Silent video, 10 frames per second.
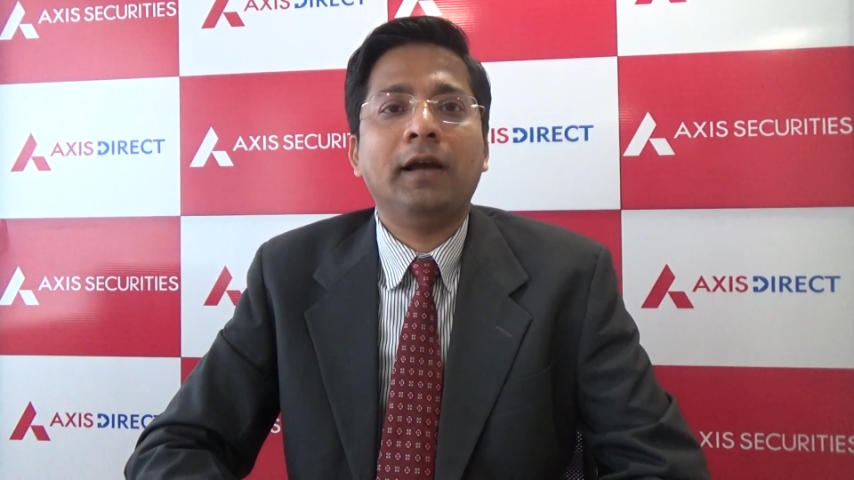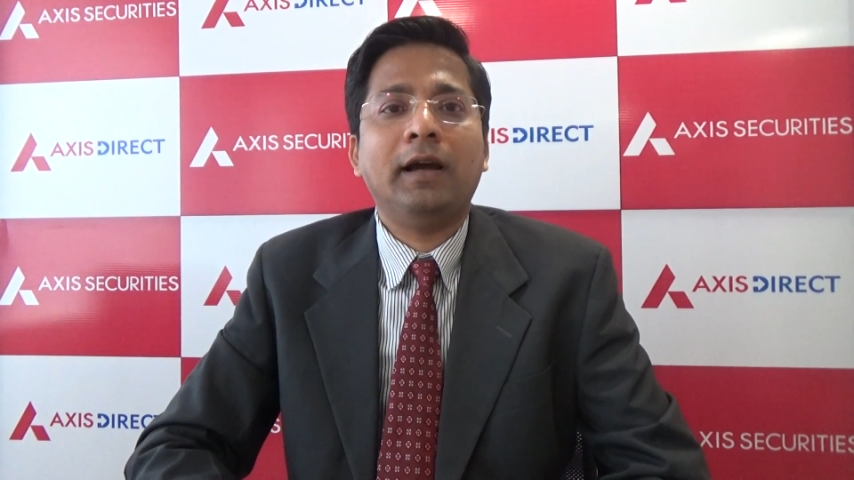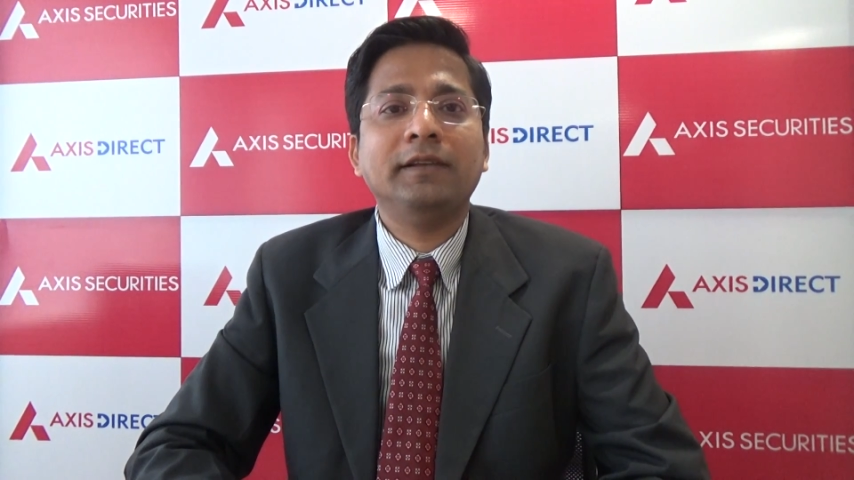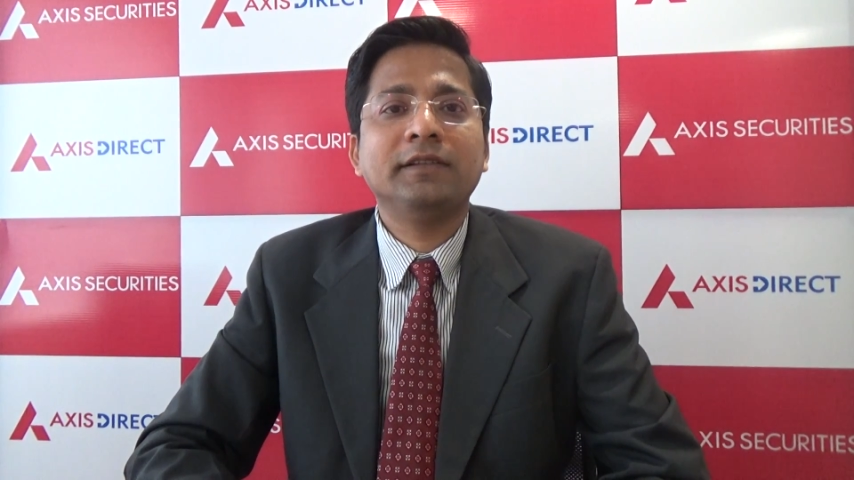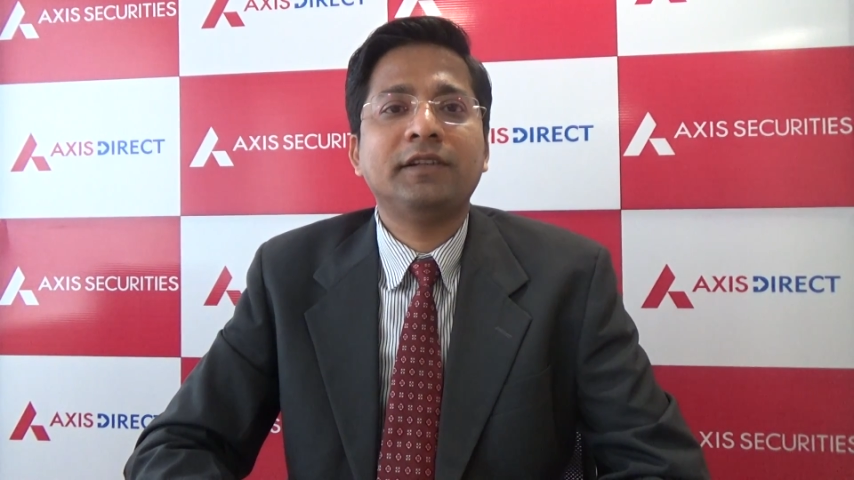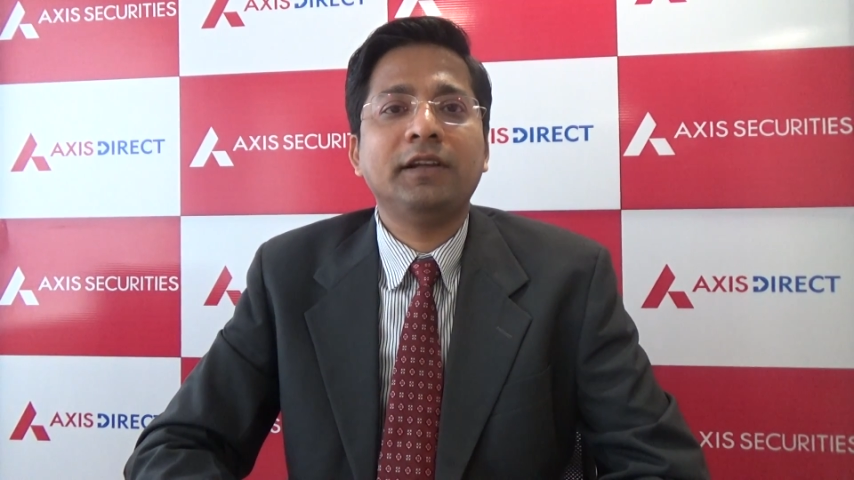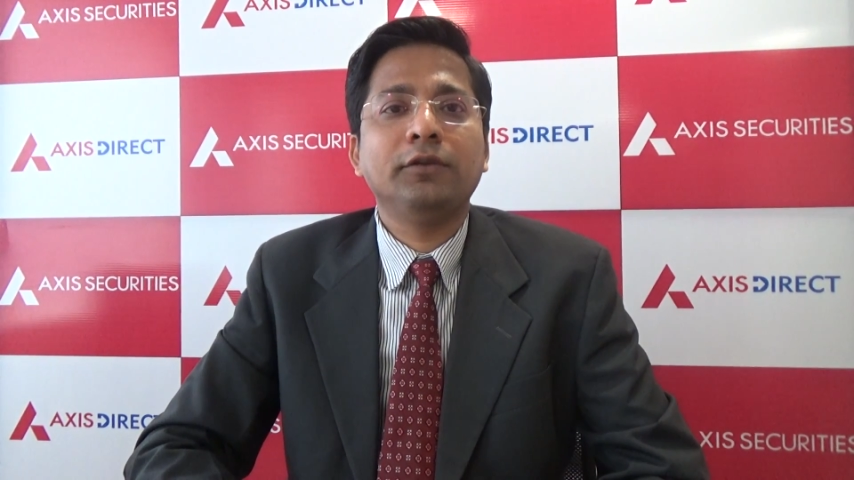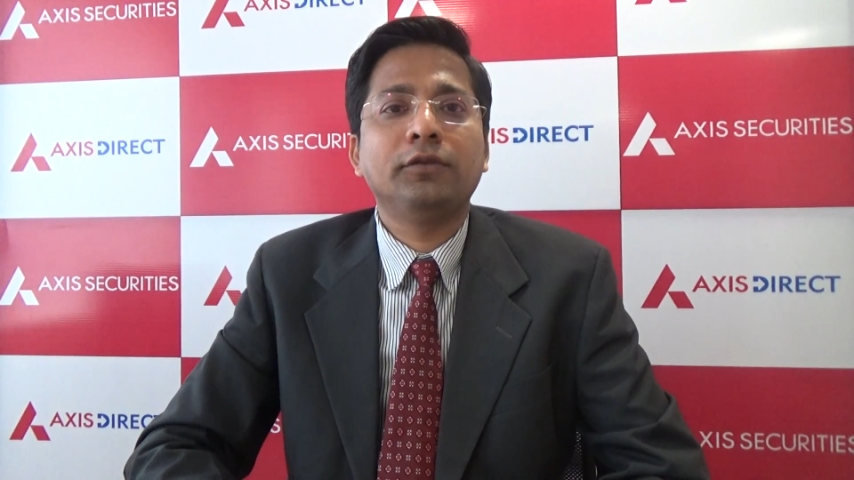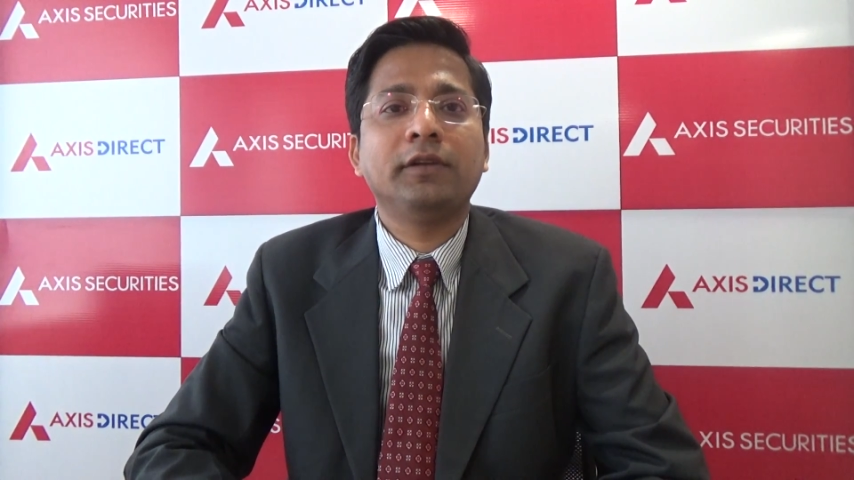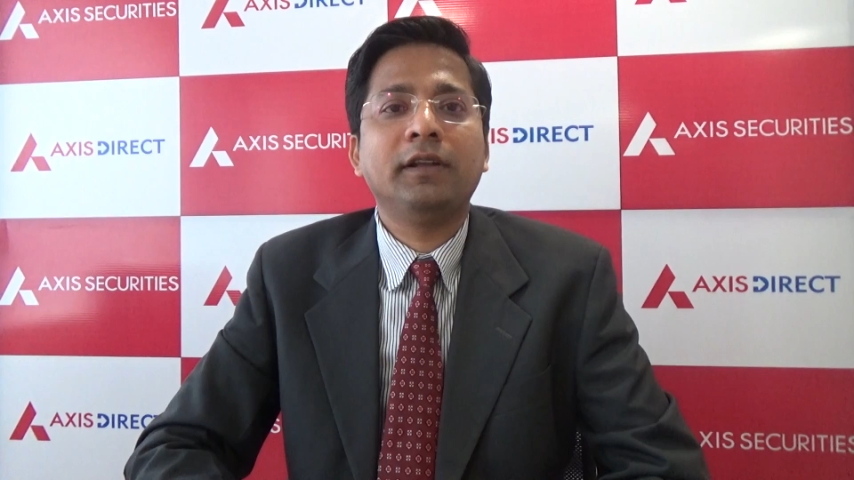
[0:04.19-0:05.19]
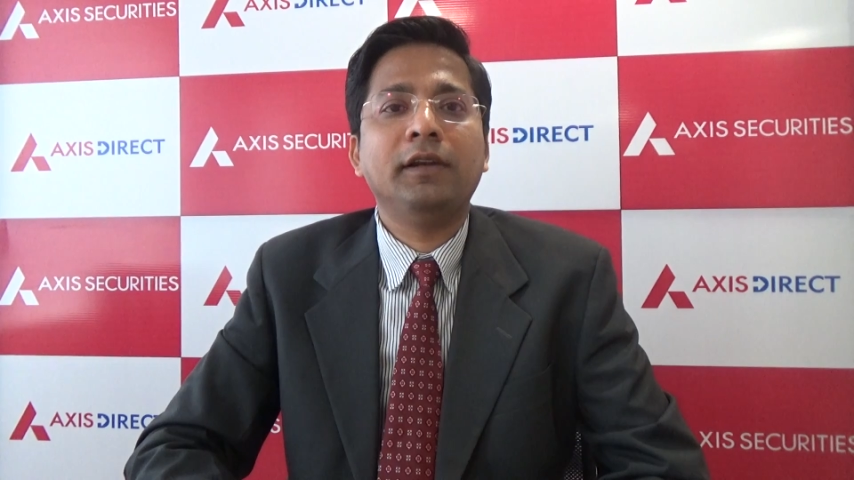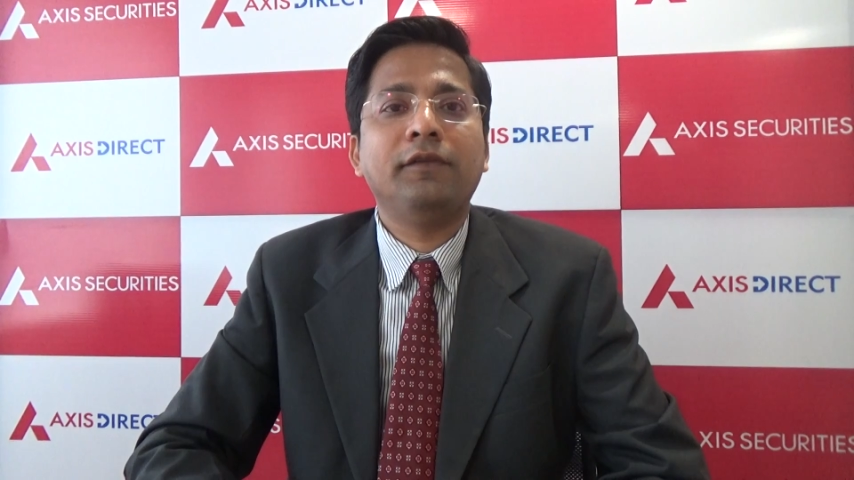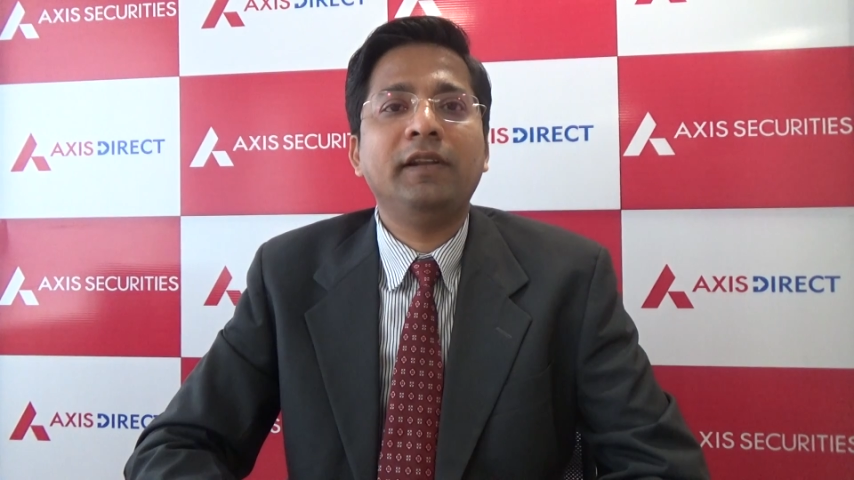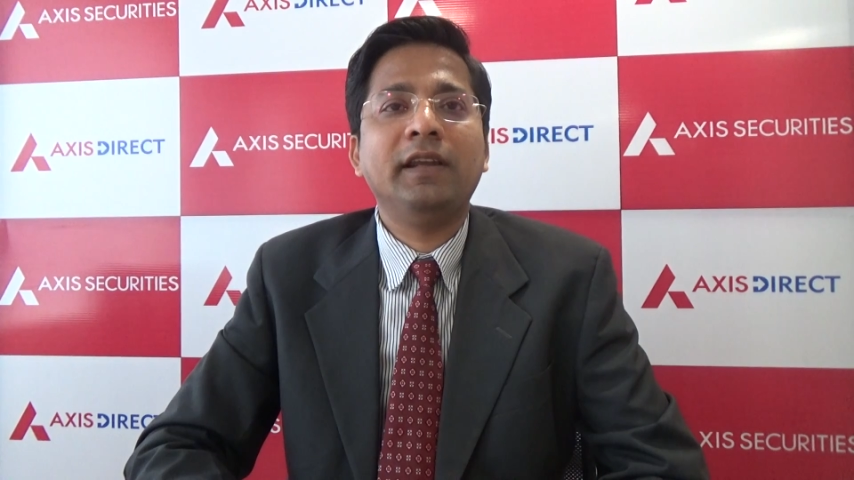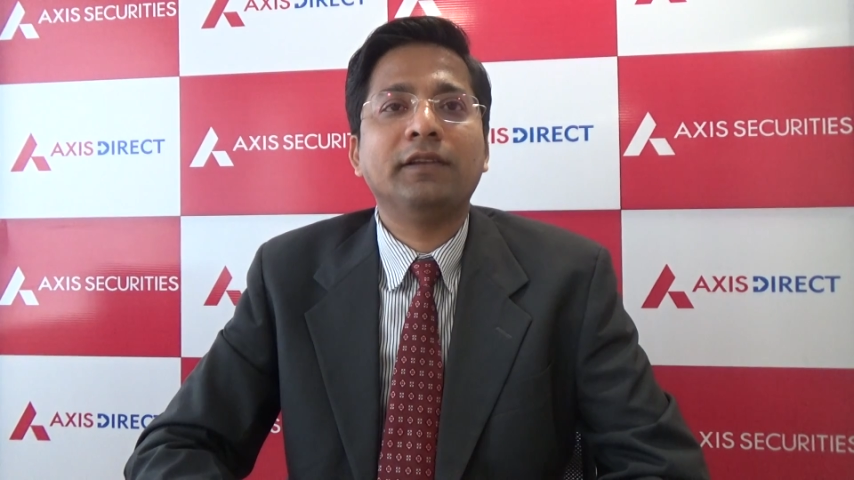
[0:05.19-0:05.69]
I just take you through the
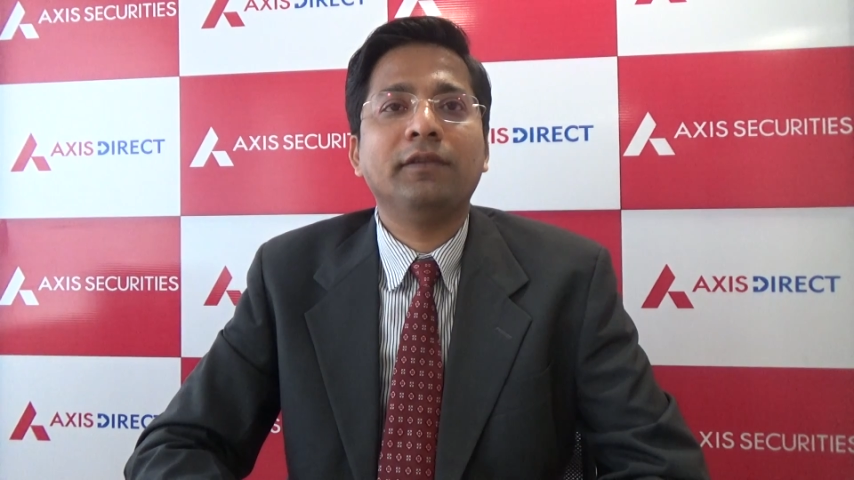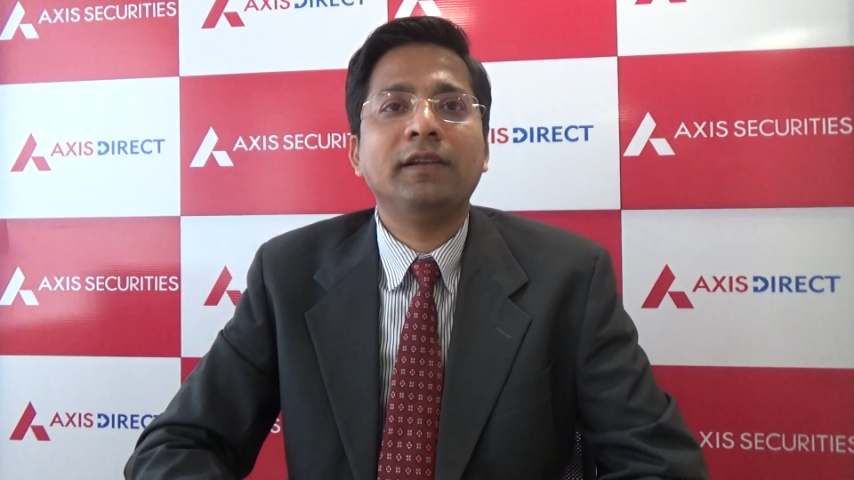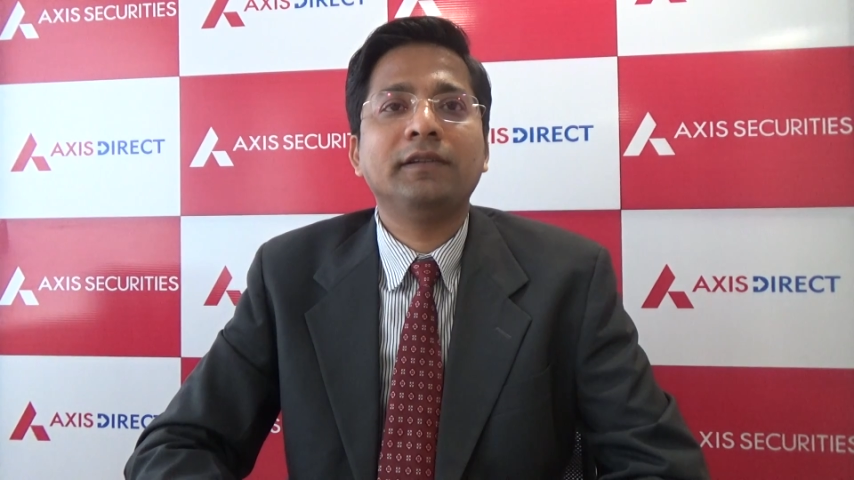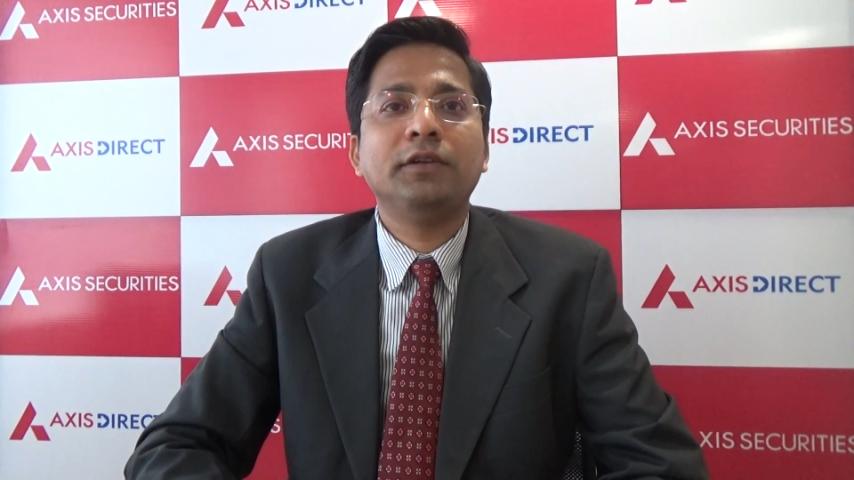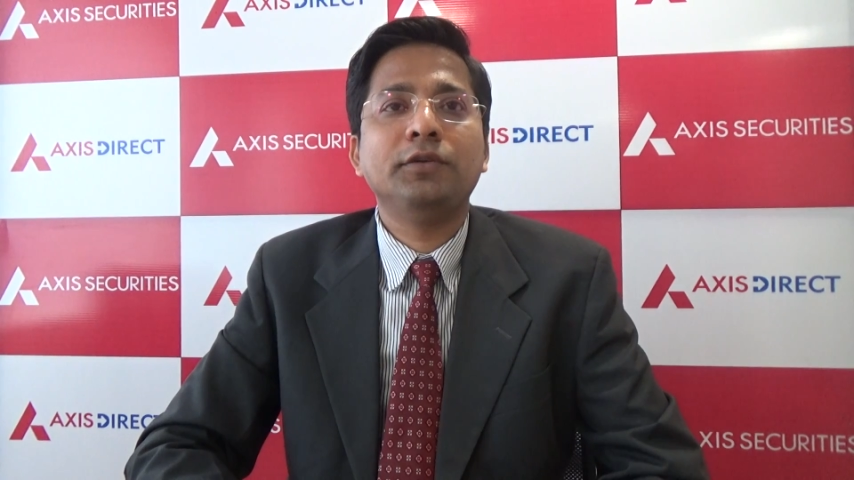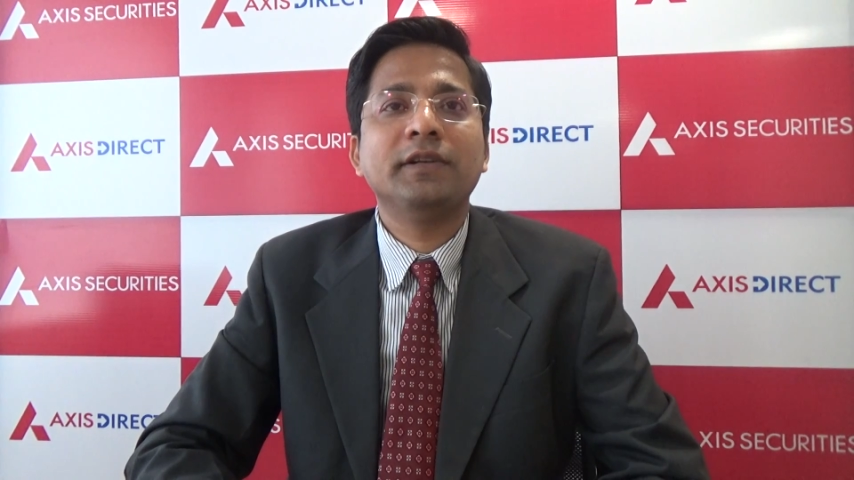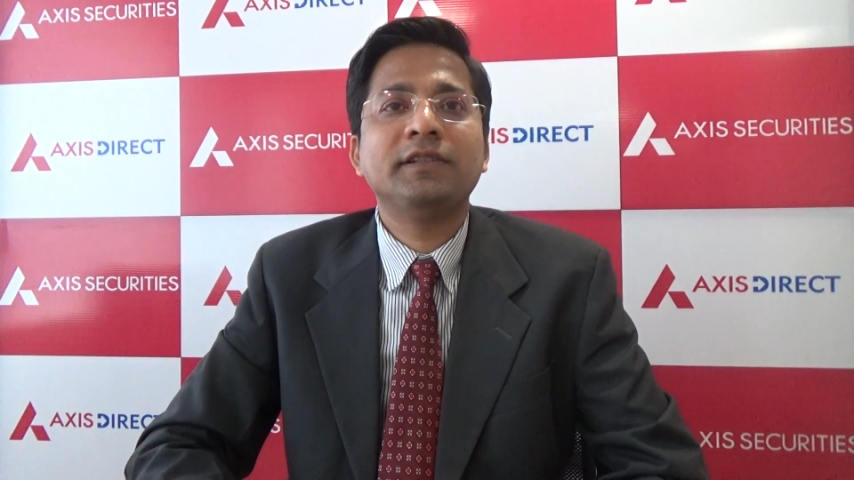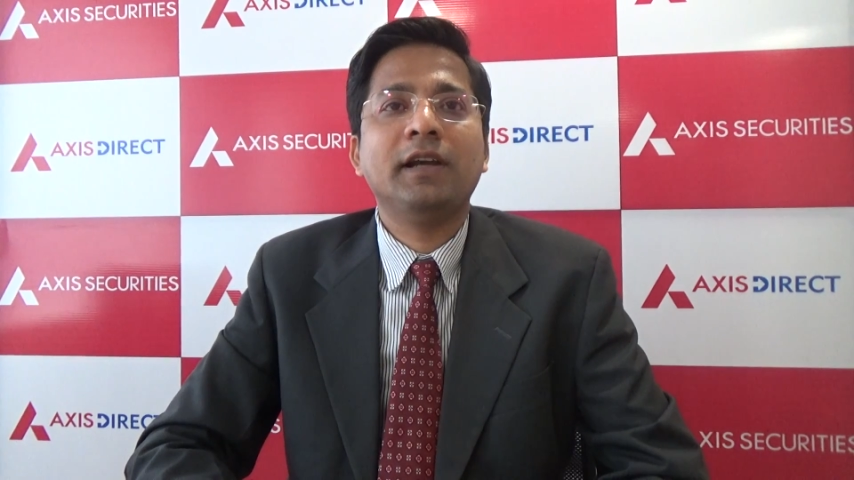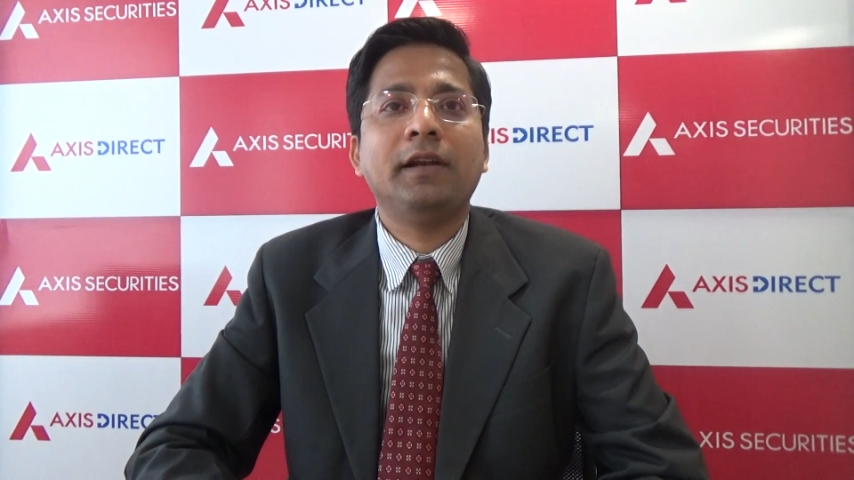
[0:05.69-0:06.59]
Nifty as well as the USD